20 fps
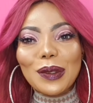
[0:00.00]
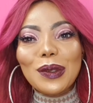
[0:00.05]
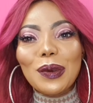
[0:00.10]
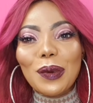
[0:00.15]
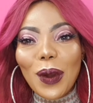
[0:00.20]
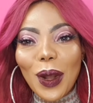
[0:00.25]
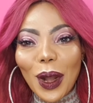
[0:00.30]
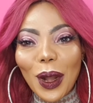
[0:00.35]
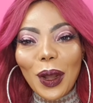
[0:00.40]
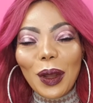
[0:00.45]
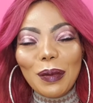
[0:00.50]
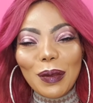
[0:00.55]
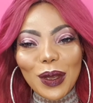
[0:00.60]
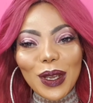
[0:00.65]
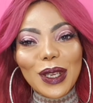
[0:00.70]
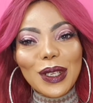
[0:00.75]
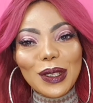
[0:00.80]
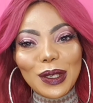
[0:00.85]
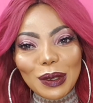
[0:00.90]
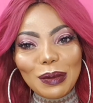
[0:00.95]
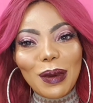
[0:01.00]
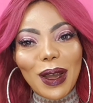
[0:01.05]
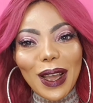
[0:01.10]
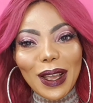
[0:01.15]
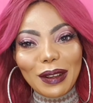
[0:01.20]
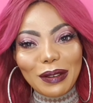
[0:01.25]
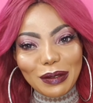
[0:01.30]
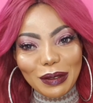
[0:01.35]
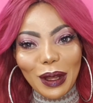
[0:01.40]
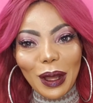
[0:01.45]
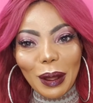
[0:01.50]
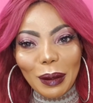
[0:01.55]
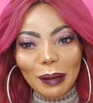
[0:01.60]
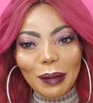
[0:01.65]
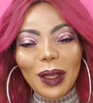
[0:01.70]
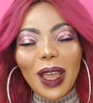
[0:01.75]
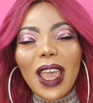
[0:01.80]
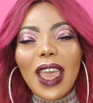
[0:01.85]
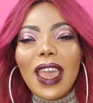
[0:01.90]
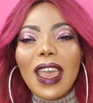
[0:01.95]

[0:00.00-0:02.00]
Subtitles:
to welcome you into my fam.